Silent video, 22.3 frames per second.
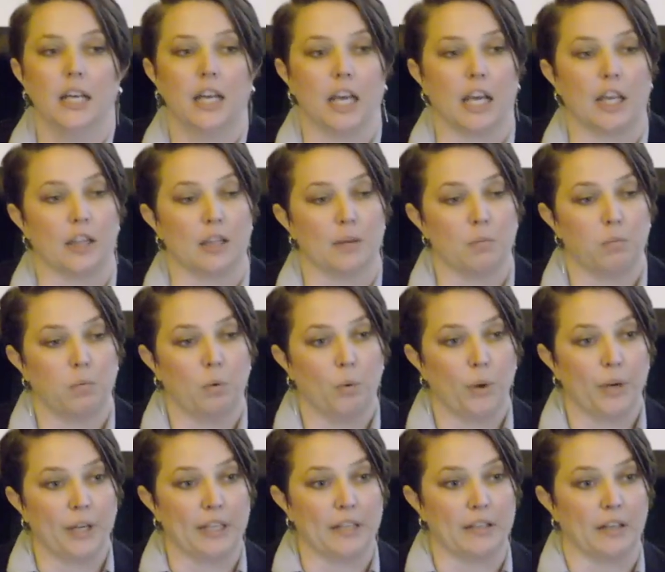And the
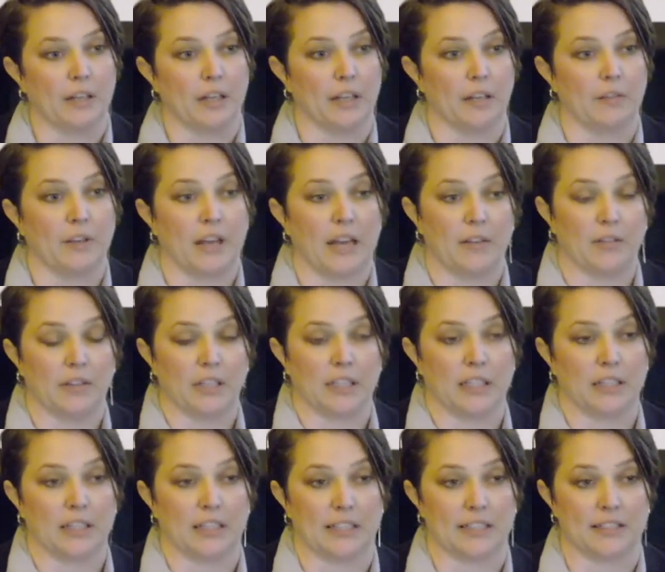point of
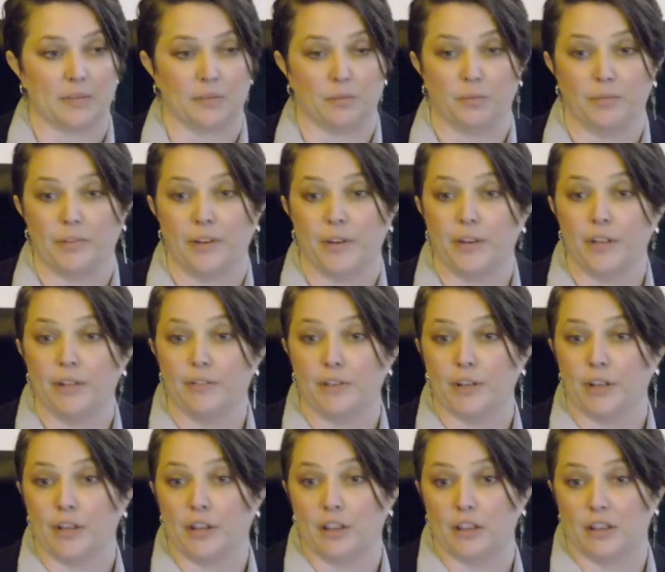having this very,
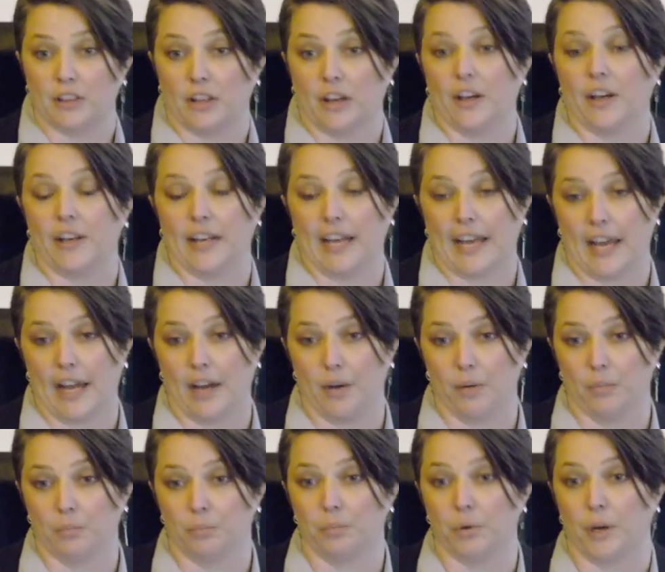very thought
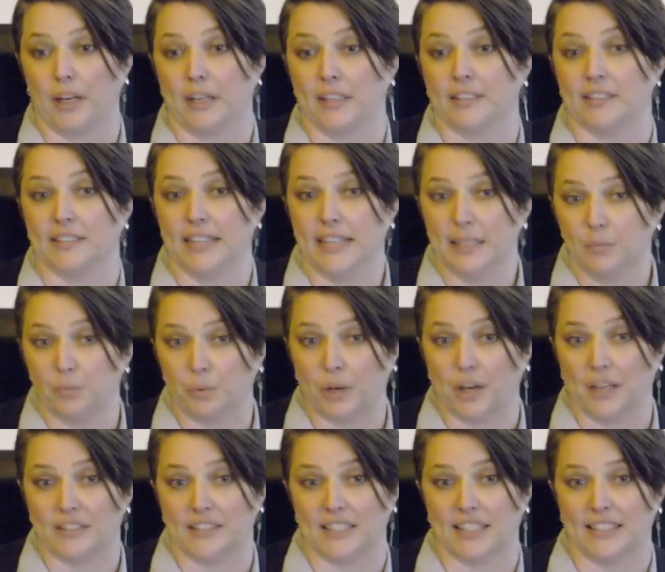out product design
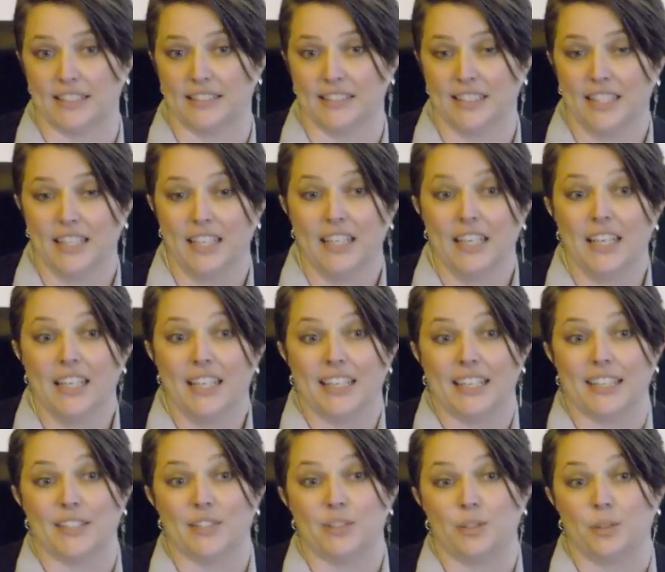process
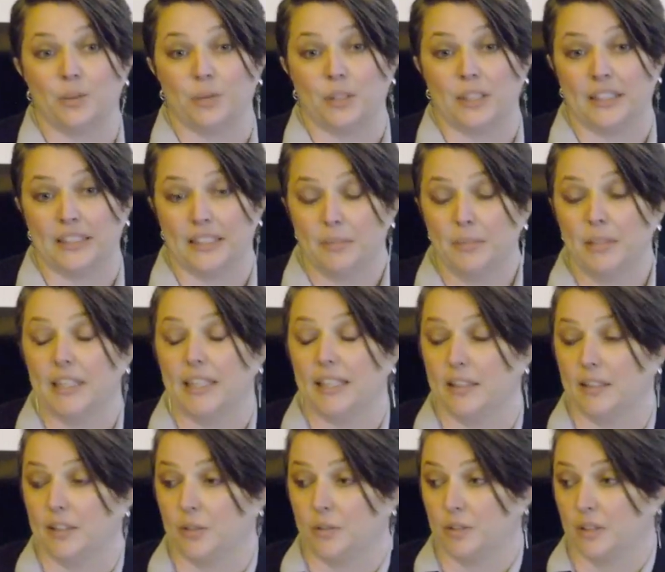is to
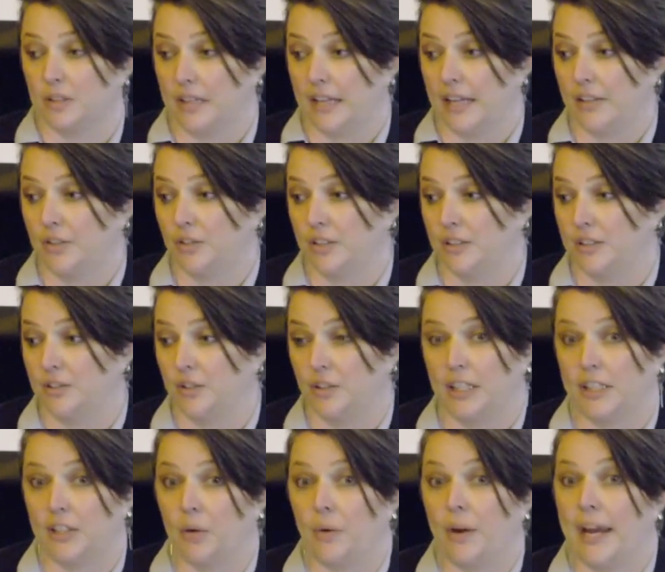eliminate those clashes so
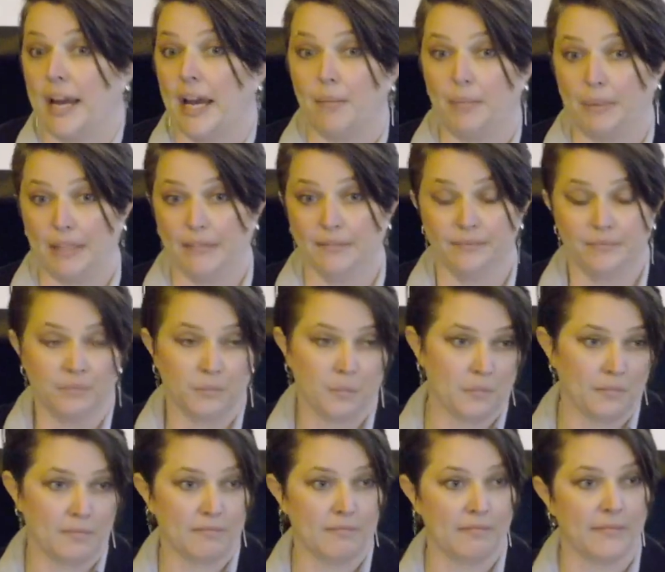they don't happen.
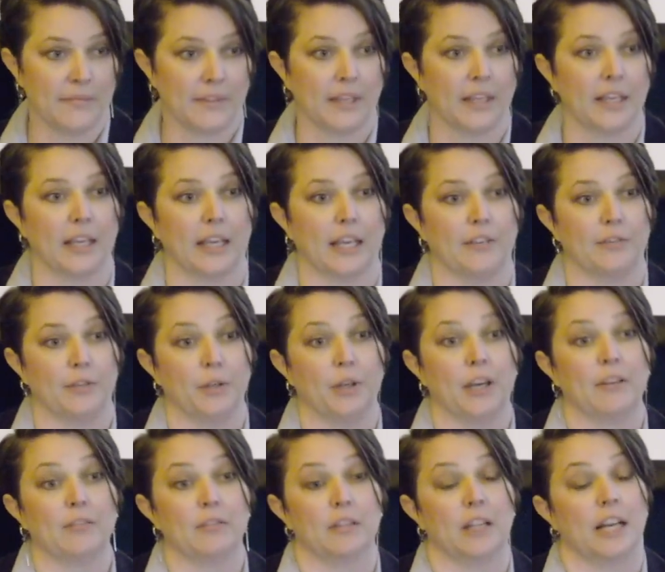If
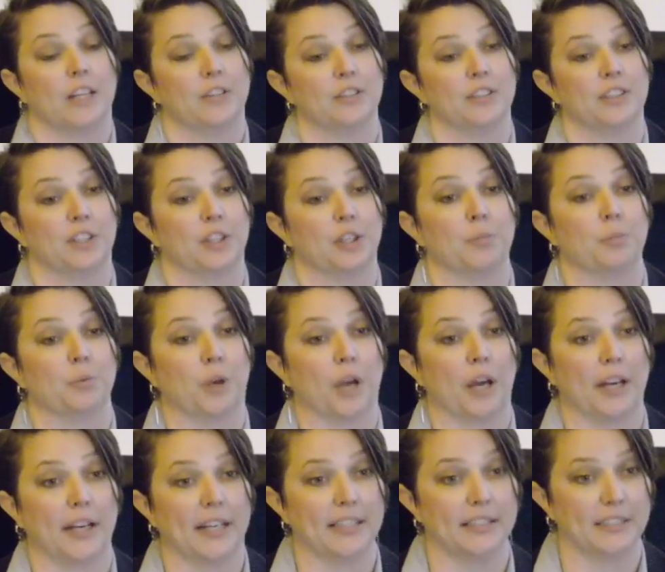you have clashes in your
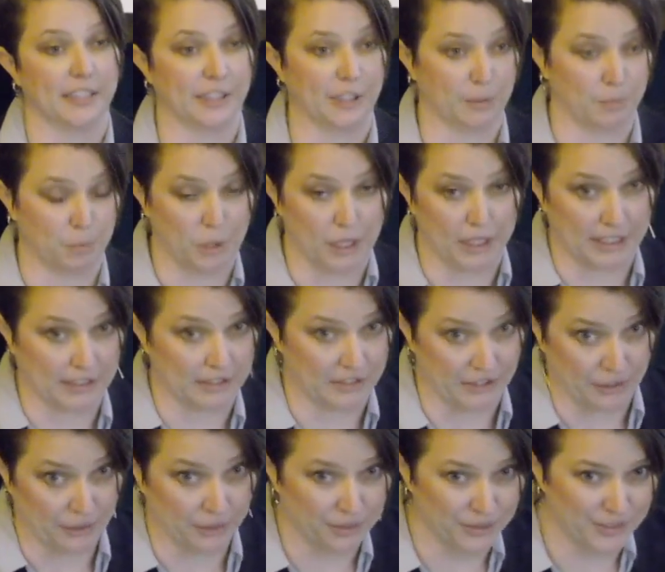product
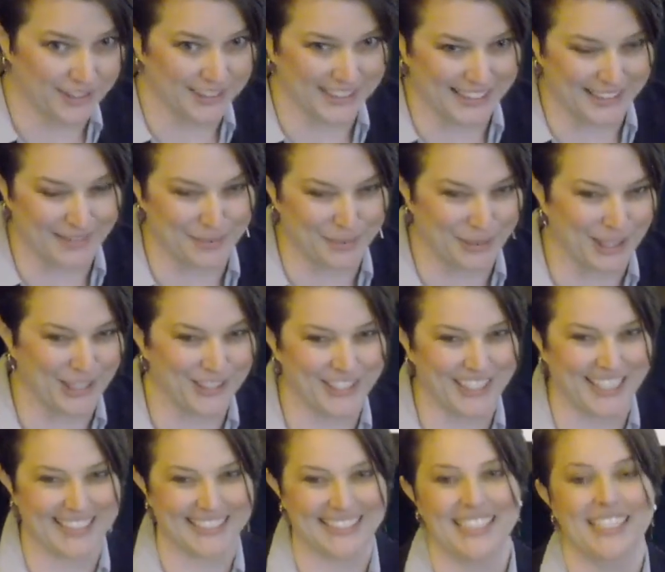zones in a
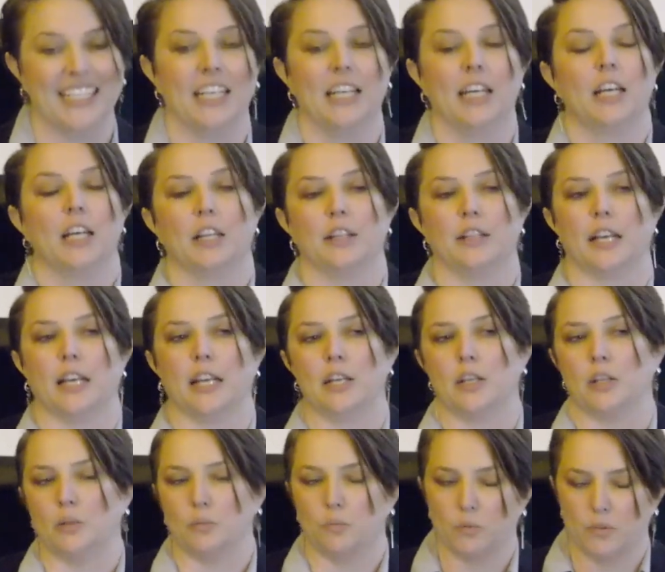project,
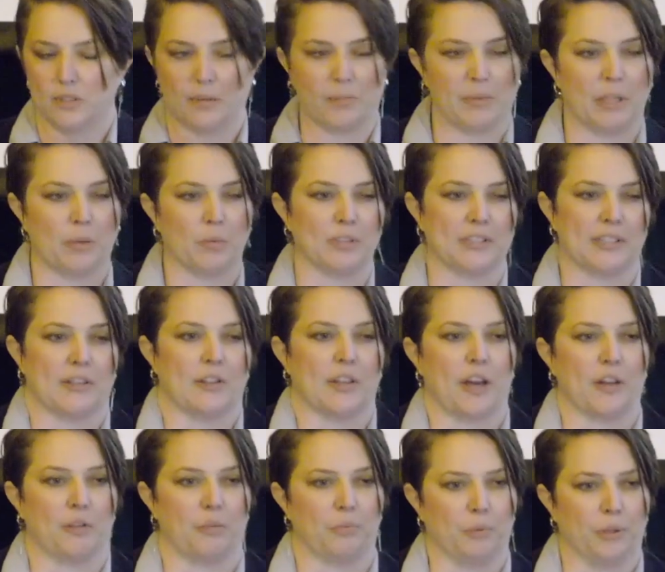then something wasn't
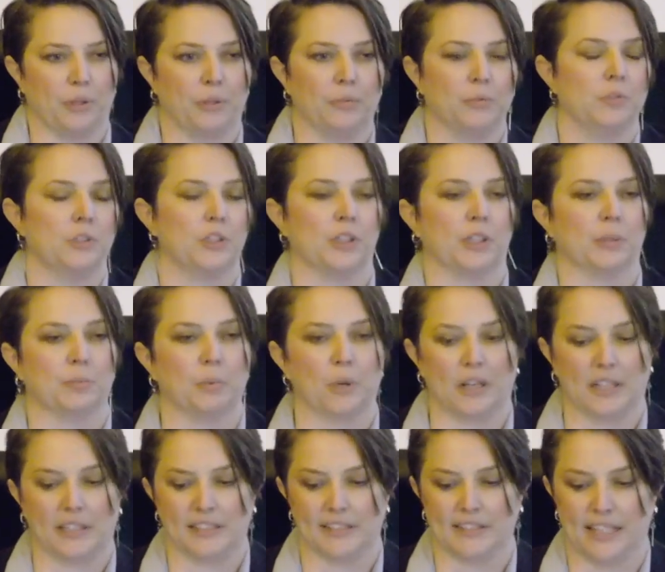thought through during
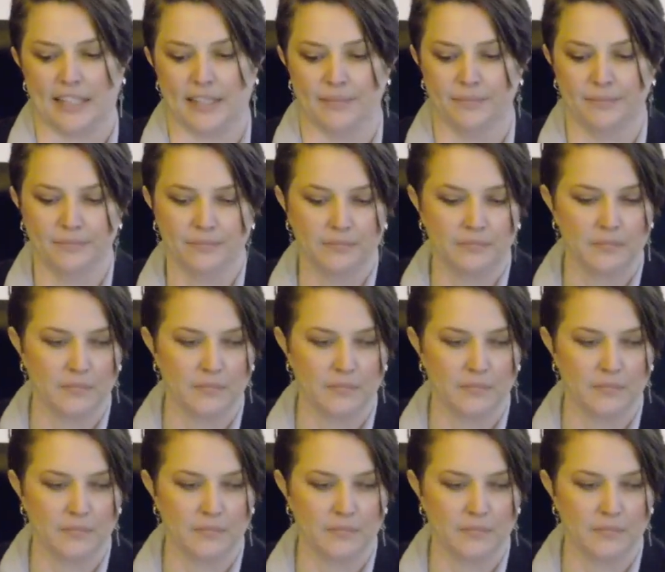product design.